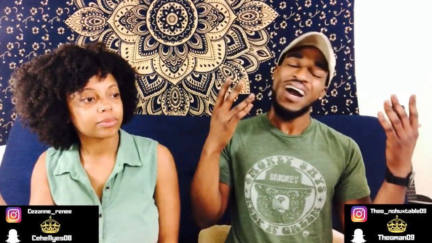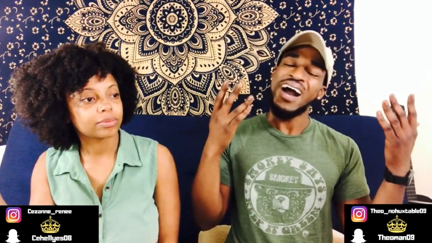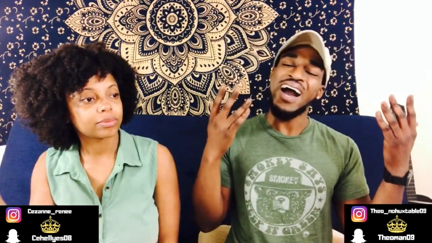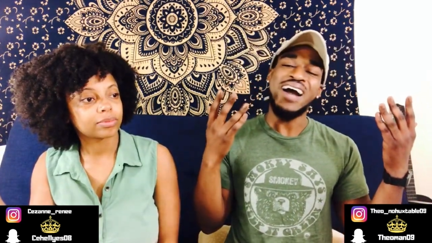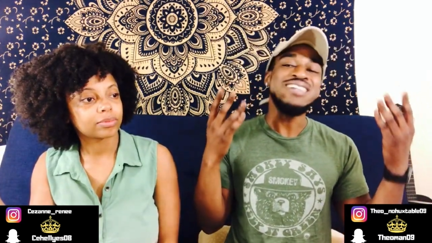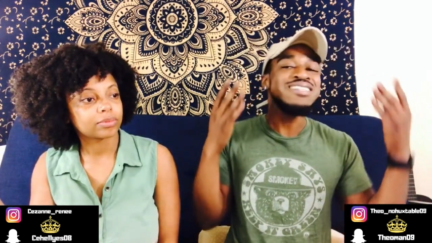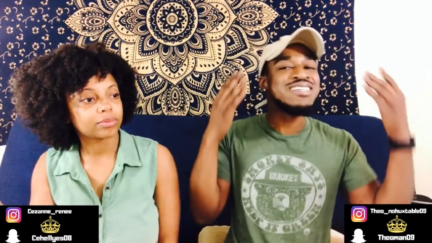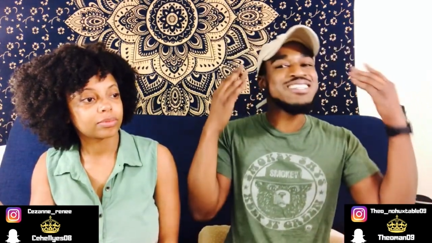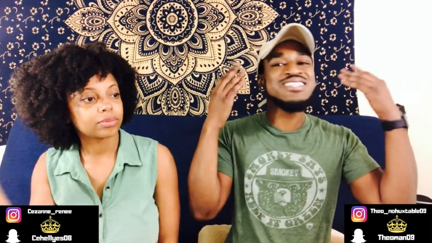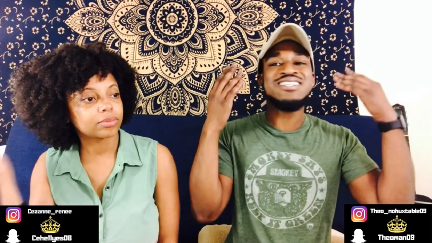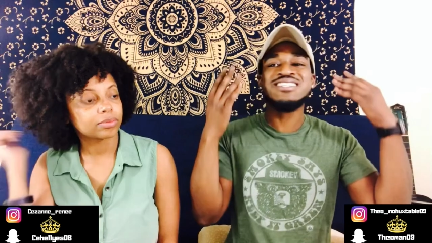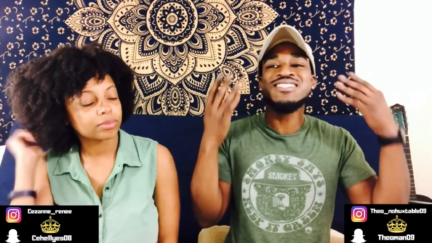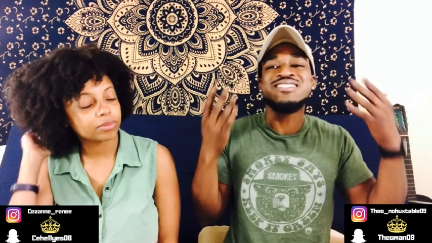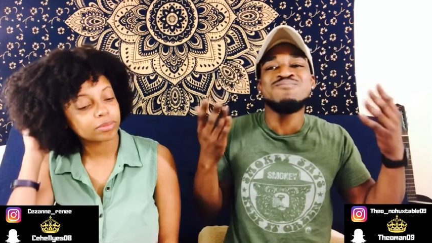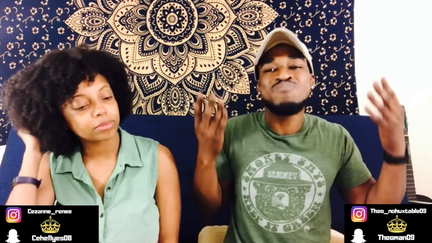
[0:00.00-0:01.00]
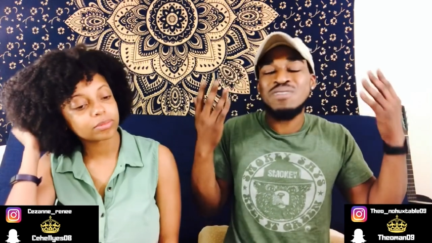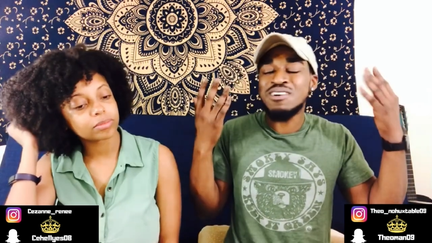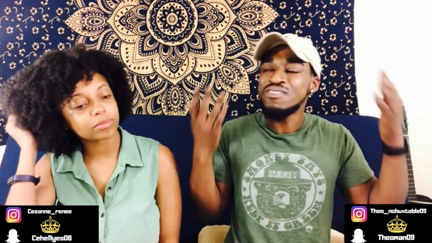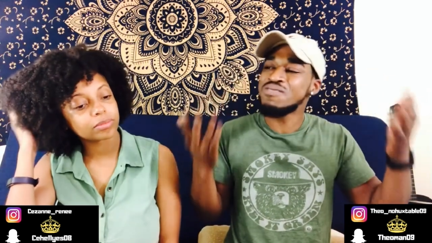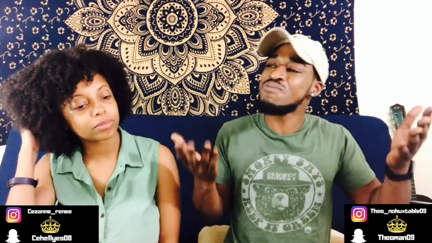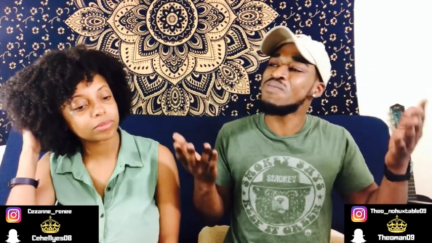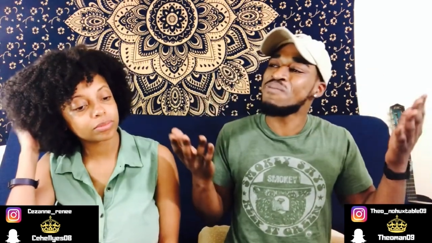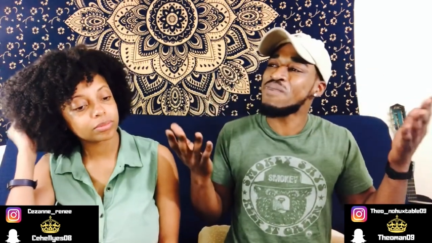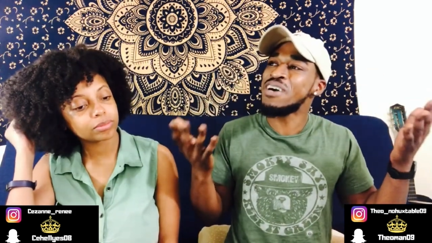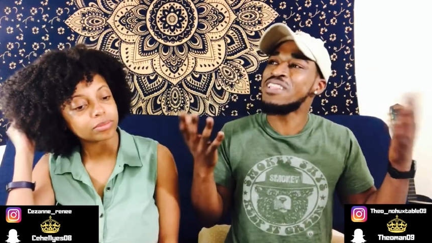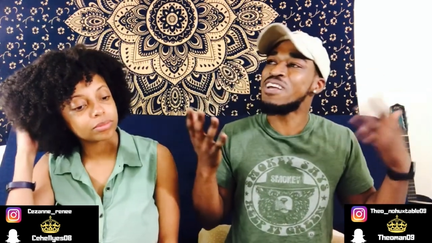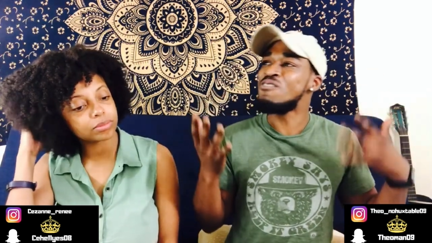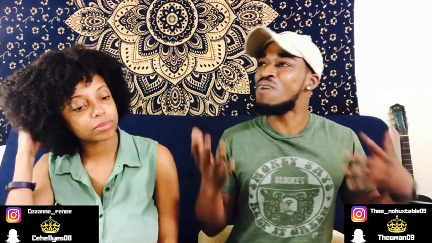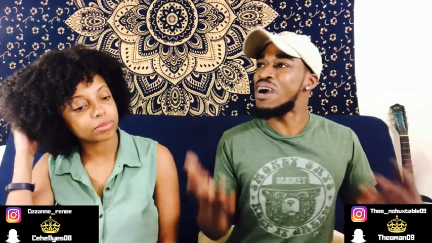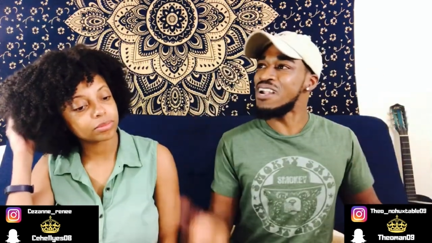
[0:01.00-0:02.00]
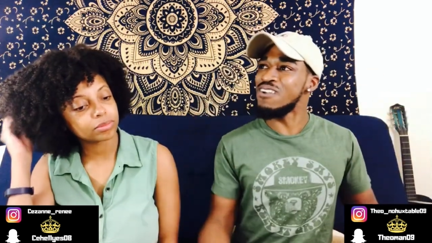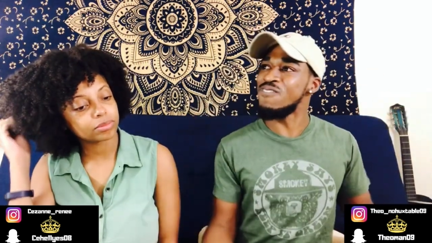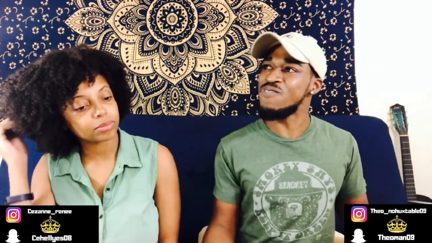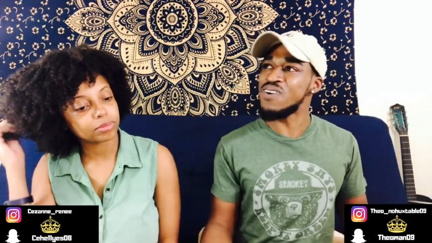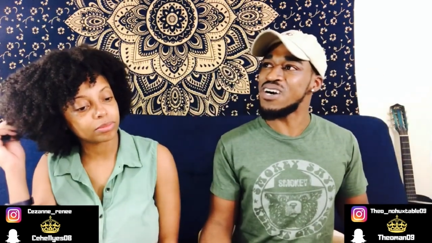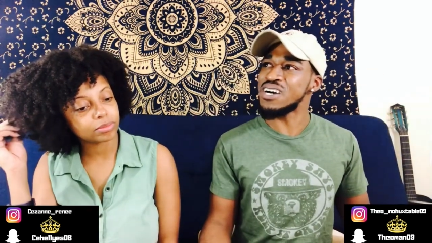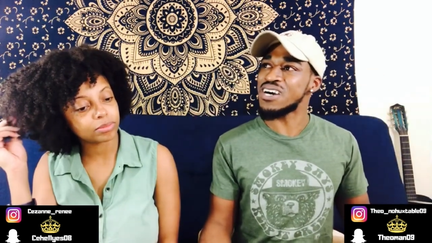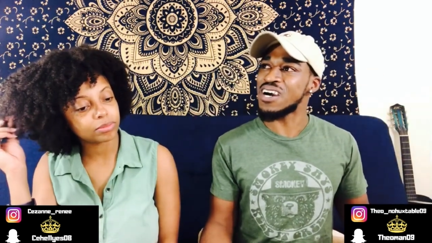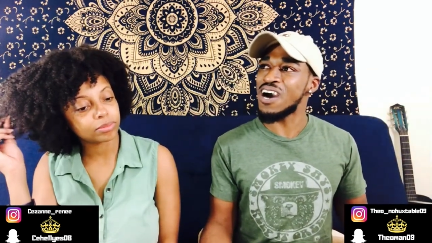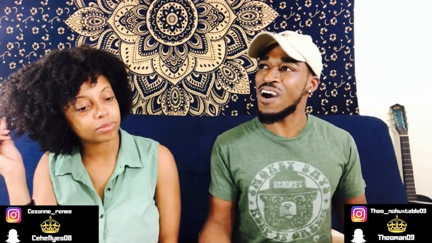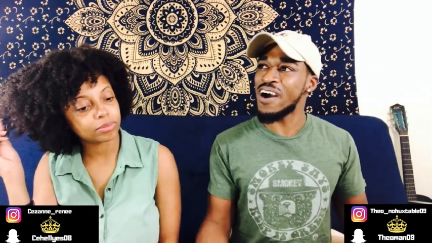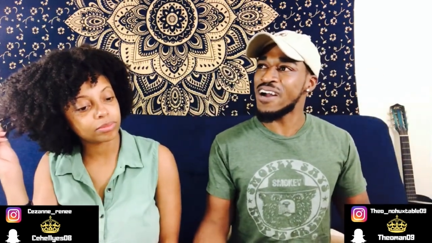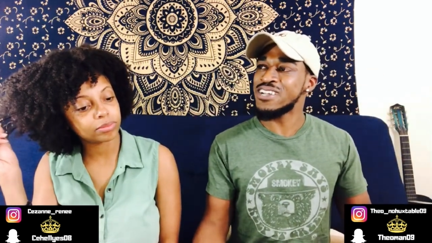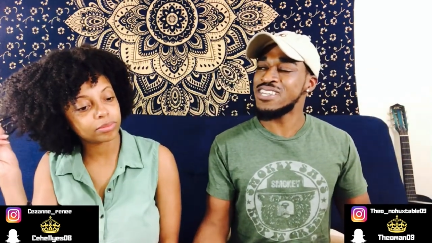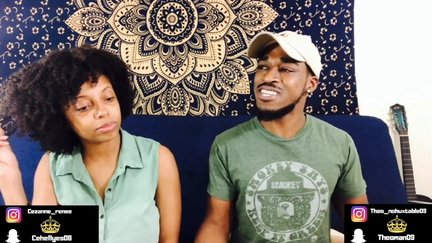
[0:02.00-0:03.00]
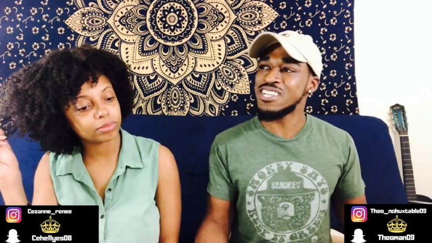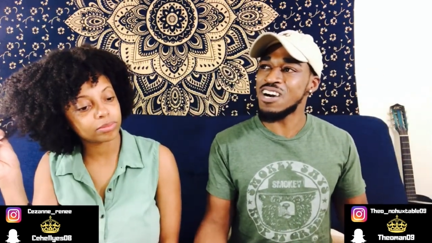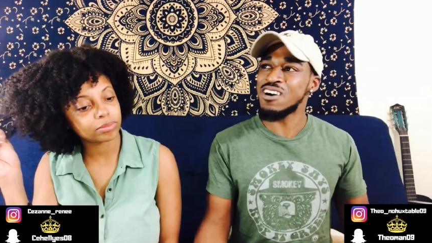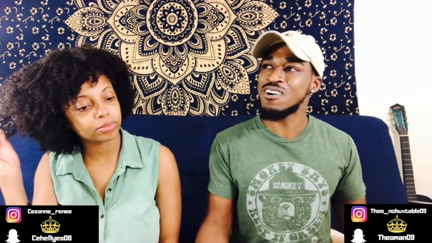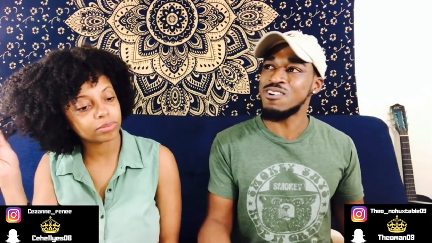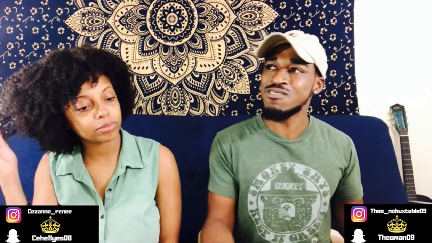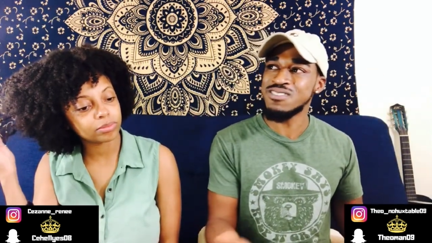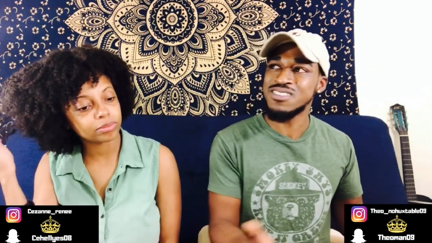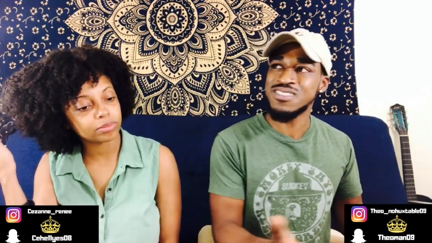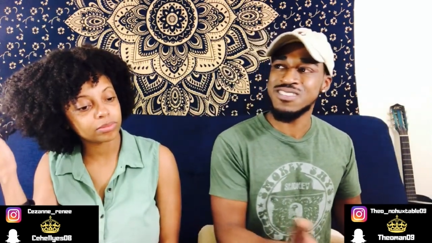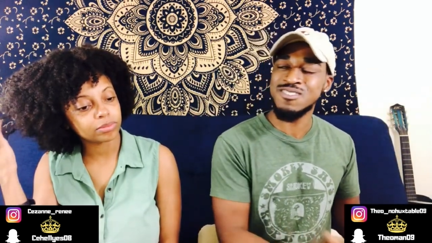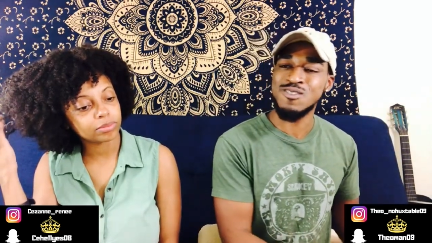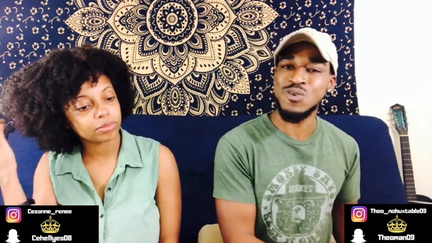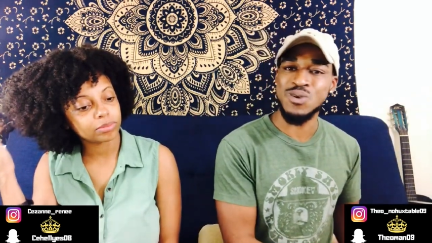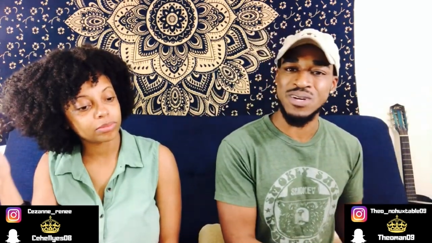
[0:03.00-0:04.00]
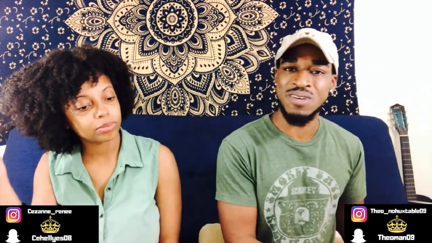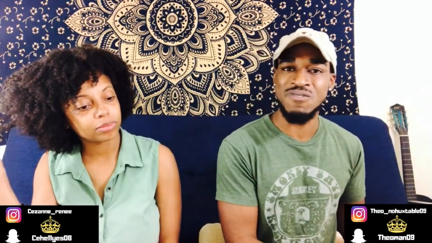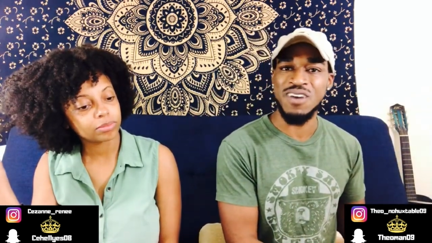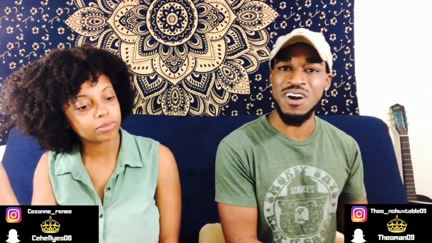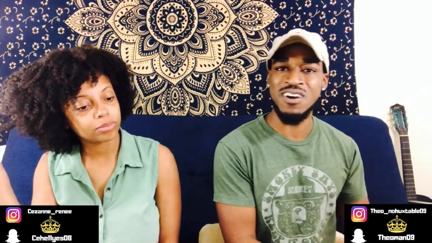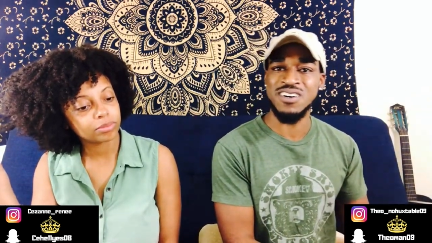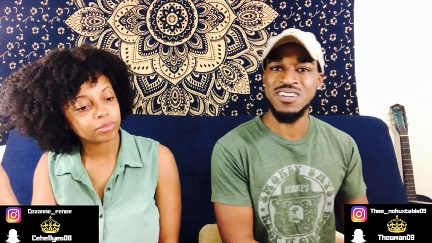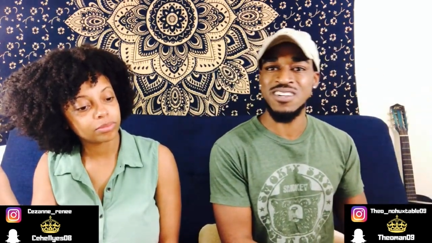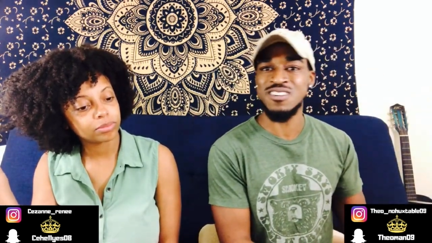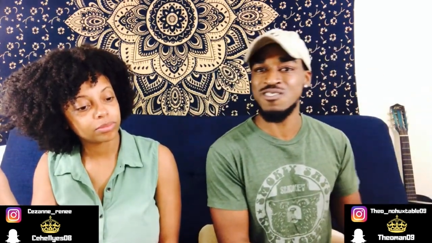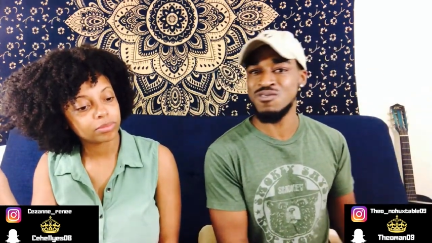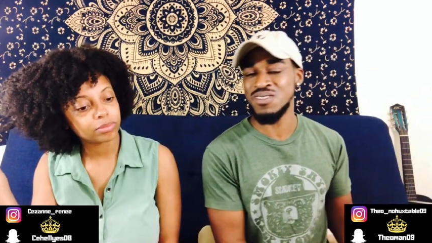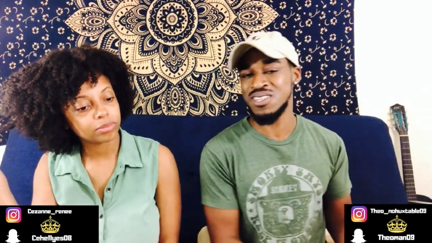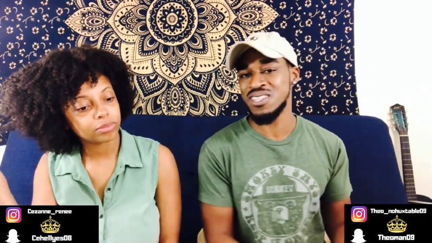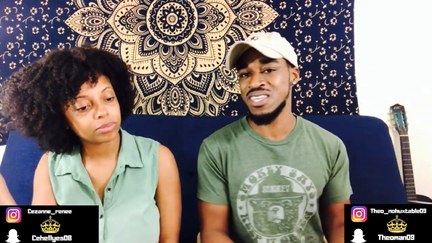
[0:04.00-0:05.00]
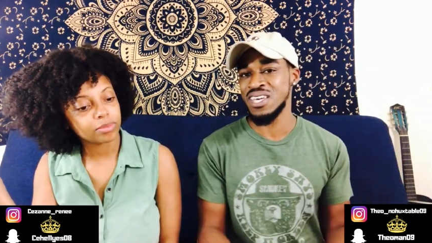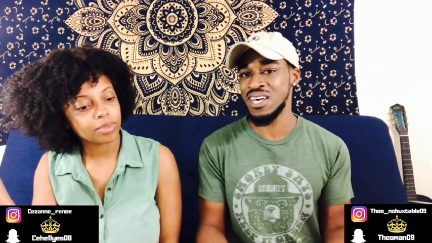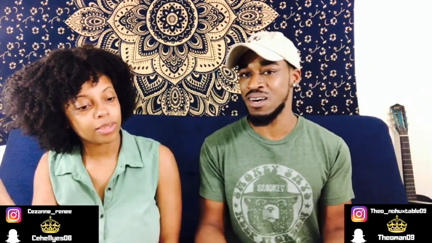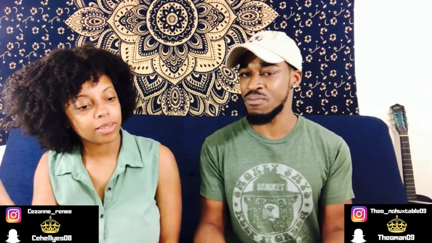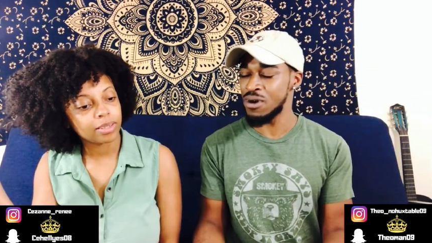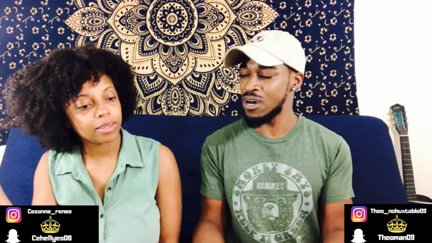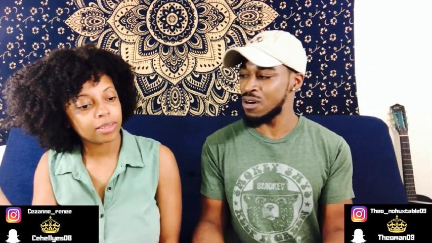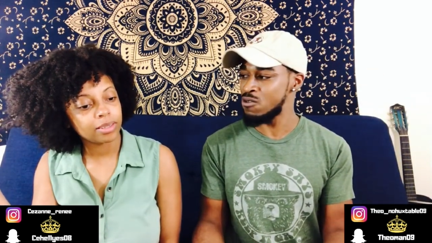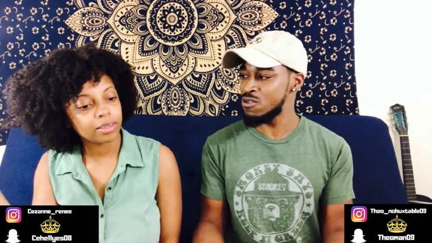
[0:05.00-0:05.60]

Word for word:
Speaker 1: I, it just blows my mind. Like, why in the fuck uh, did y'all go to the store if y'all gonna do this damn uh,